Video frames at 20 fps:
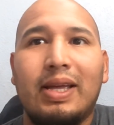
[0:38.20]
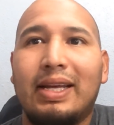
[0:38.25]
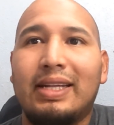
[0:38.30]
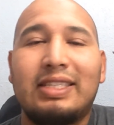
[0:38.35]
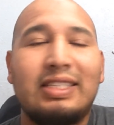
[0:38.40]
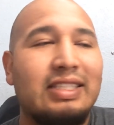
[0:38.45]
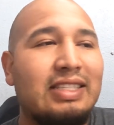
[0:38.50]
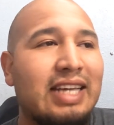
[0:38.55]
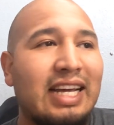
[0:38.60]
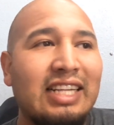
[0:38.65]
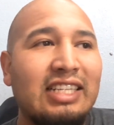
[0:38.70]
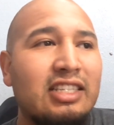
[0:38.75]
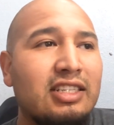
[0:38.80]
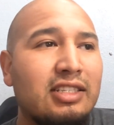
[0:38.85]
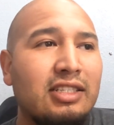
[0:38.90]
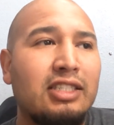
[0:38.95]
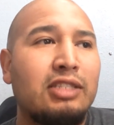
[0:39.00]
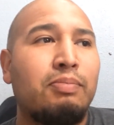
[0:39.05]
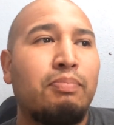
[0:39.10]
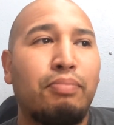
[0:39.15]
It's
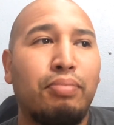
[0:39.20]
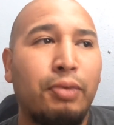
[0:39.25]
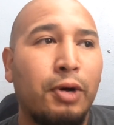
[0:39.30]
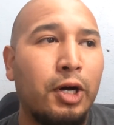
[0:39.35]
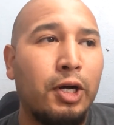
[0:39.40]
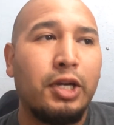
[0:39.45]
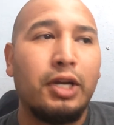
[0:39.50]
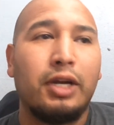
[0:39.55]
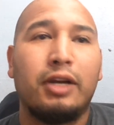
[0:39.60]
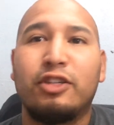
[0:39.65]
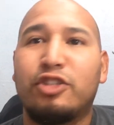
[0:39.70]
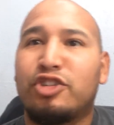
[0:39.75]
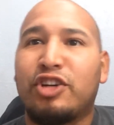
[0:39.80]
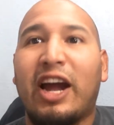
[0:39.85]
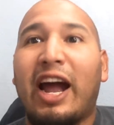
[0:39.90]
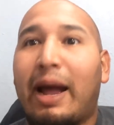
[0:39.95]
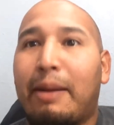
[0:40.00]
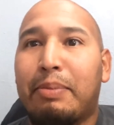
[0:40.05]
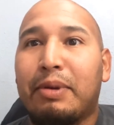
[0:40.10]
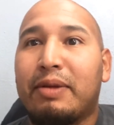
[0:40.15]
textbook
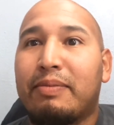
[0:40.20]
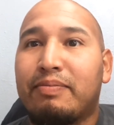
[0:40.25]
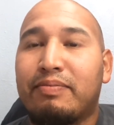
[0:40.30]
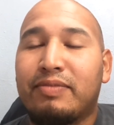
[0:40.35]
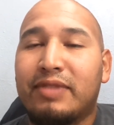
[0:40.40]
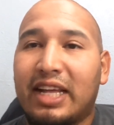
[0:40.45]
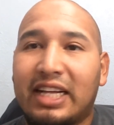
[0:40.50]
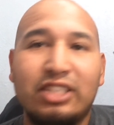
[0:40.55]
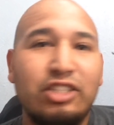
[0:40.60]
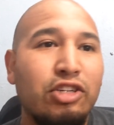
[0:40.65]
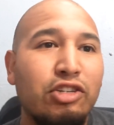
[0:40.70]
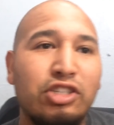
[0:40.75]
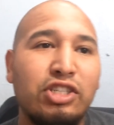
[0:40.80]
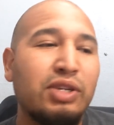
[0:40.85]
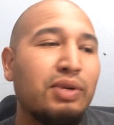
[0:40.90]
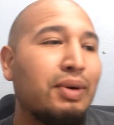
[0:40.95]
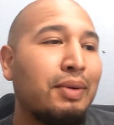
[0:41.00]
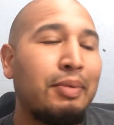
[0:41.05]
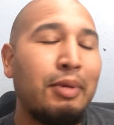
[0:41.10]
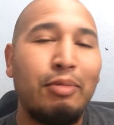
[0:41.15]
trap. That's
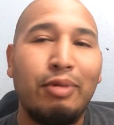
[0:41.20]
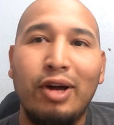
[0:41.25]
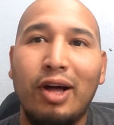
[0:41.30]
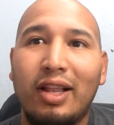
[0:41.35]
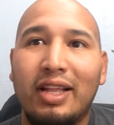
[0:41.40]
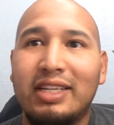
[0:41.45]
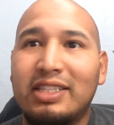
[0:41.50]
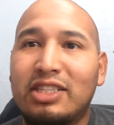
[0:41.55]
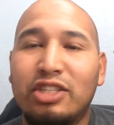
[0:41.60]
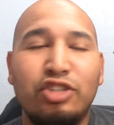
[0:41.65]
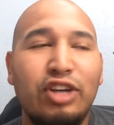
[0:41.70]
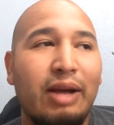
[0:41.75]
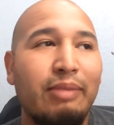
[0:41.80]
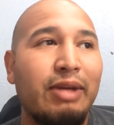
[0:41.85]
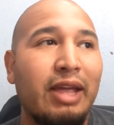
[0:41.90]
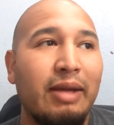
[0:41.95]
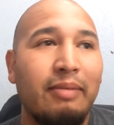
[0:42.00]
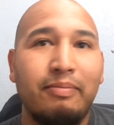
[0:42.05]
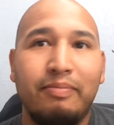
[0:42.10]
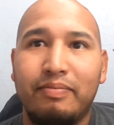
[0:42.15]
usually what people call it. It's a
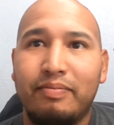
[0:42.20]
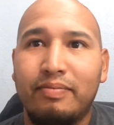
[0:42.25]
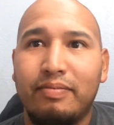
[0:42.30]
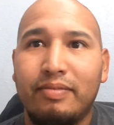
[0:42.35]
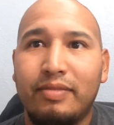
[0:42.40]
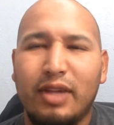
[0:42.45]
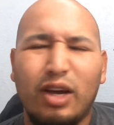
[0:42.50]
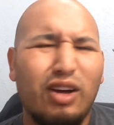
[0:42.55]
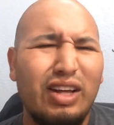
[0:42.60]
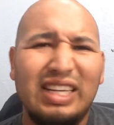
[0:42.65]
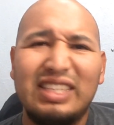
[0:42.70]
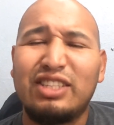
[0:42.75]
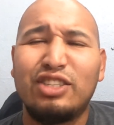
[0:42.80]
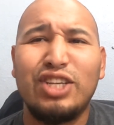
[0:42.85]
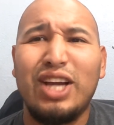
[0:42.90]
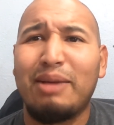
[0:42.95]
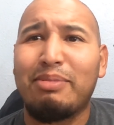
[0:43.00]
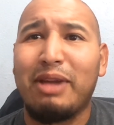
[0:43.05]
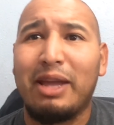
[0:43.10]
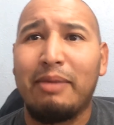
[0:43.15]
trap game. Oh, that's a
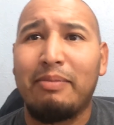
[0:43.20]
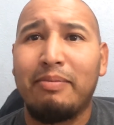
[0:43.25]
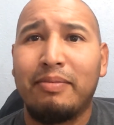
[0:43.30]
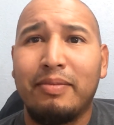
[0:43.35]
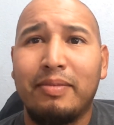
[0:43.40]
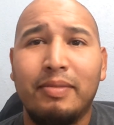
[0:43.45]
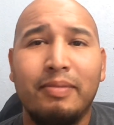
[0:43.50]
trap game.